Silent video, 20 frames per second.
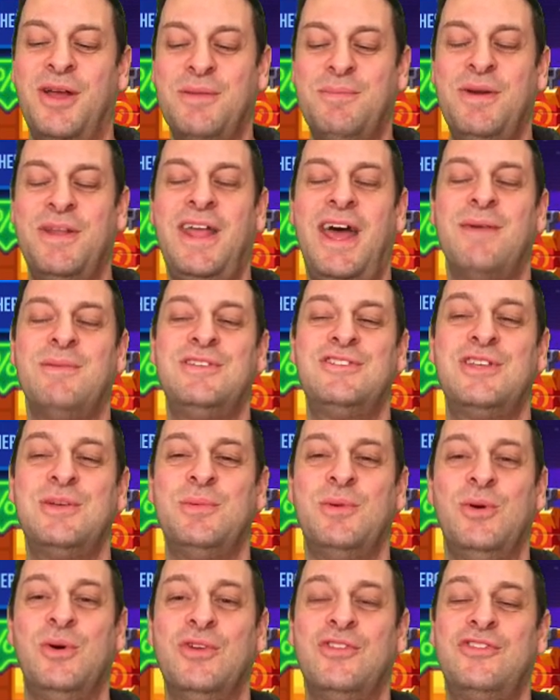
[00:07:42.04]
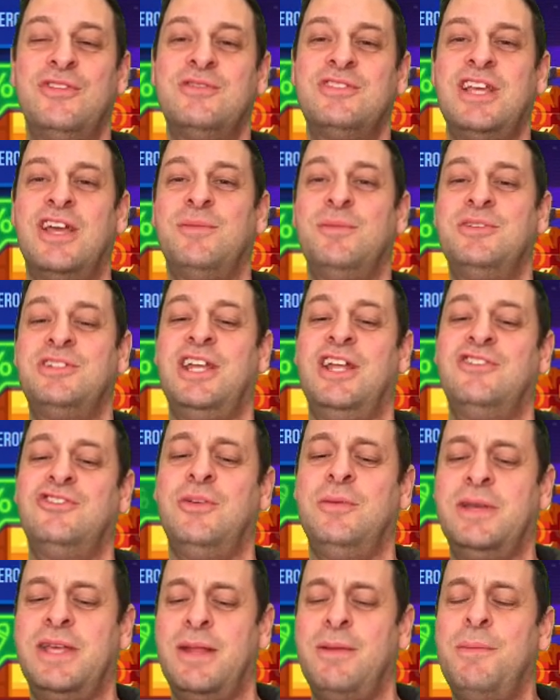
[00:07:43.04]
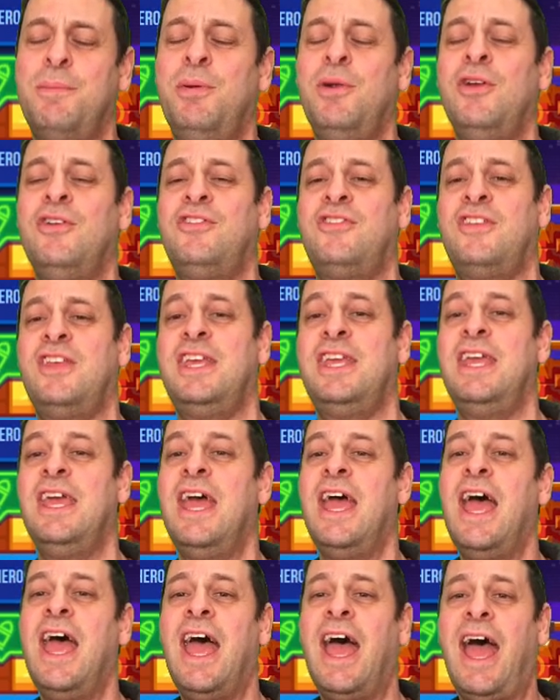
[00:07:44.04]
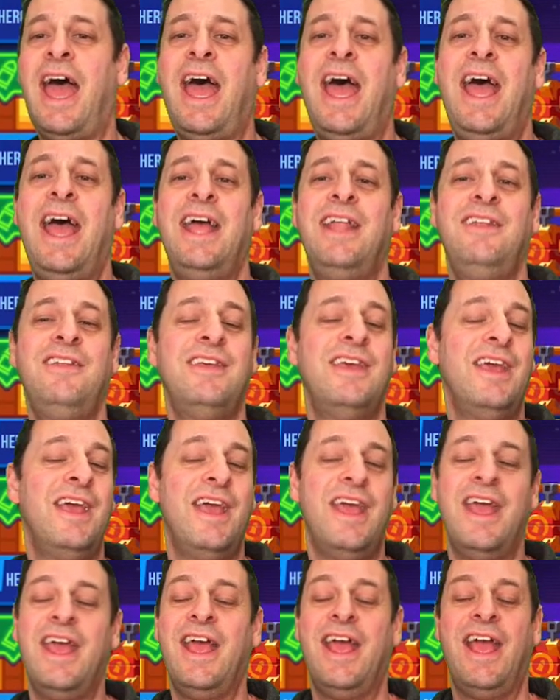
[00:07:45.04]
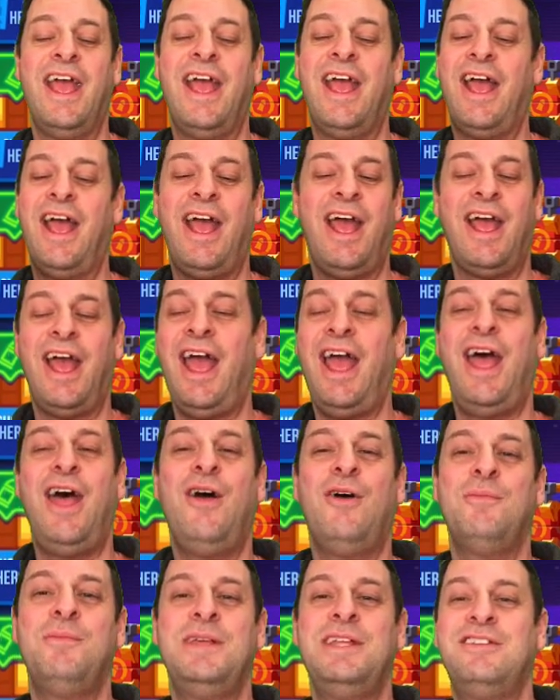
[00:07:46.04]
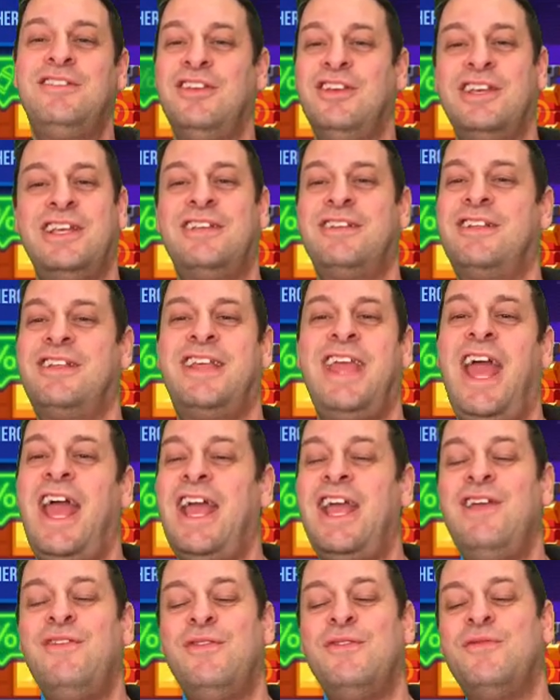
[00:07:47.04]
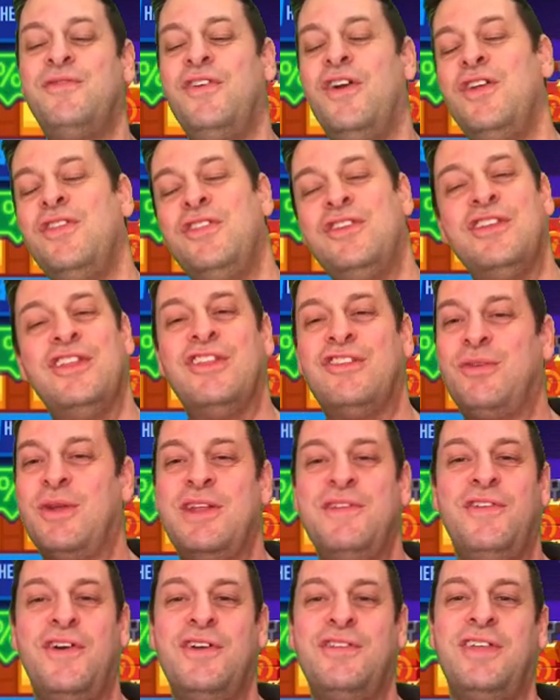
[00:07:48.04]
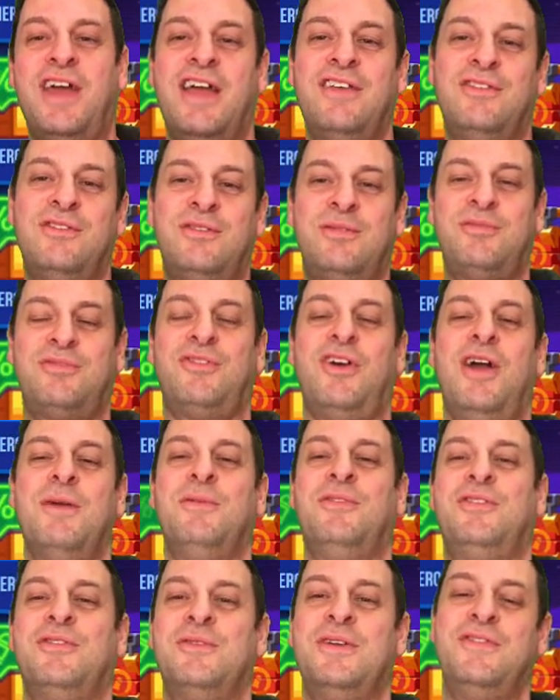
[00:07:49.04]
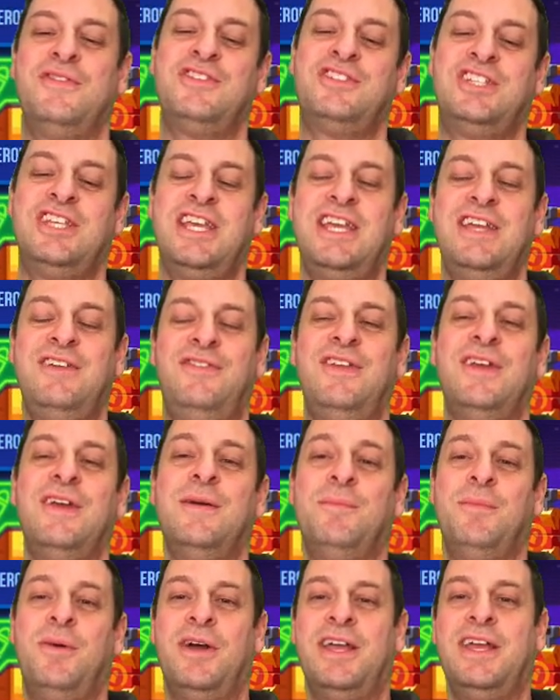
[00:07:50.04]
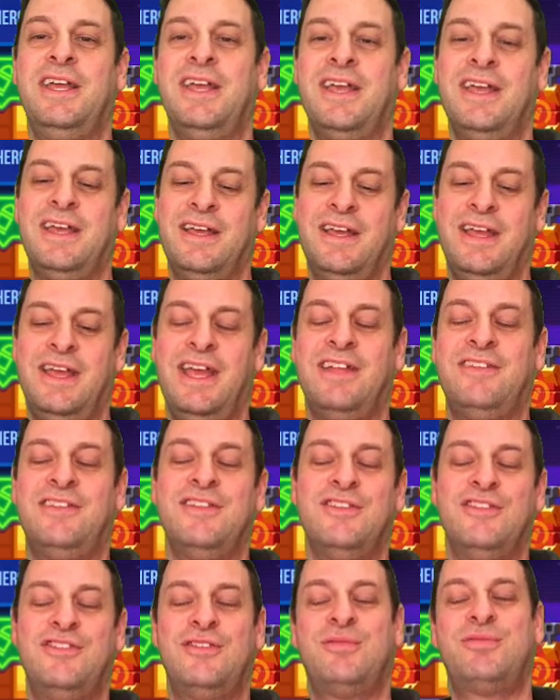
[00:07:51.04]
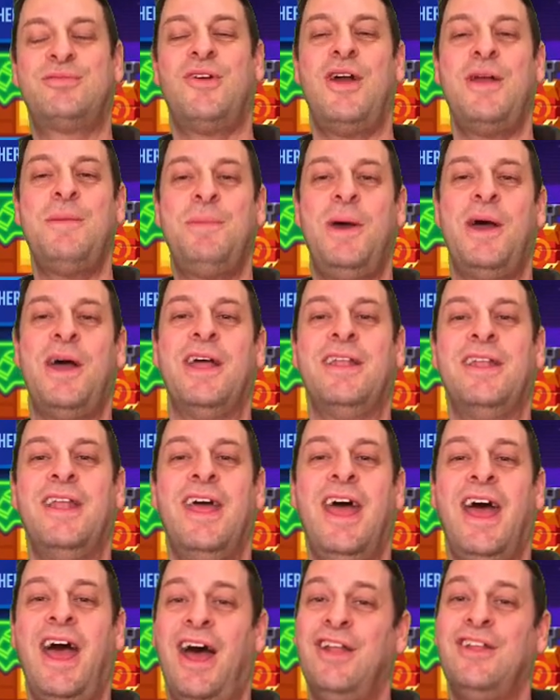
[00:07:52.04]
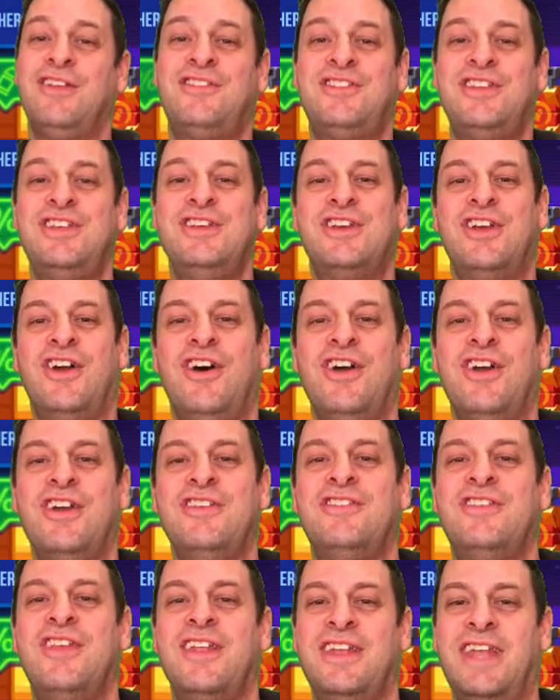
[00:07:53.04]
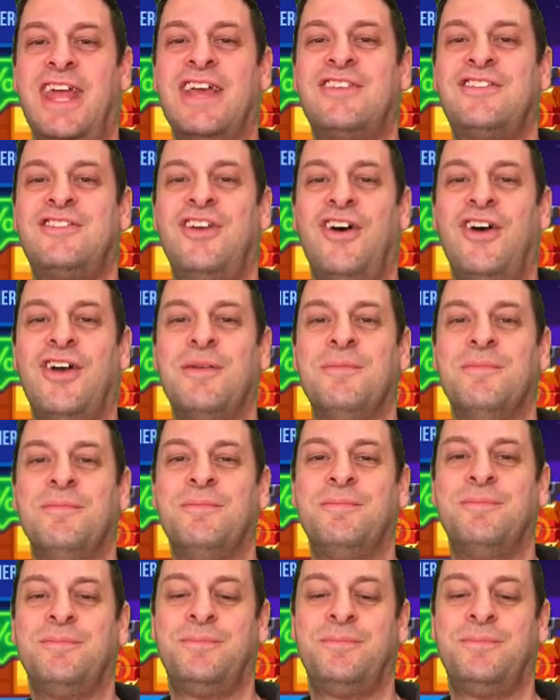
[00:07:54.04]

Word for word: like button. That'd be super awesome. Shout out to my channel, Dominic and Percy. And help me to get even further than the 25,000 subscribers that we've achieved by hitting the subscribe button. And I'll see you guys next time.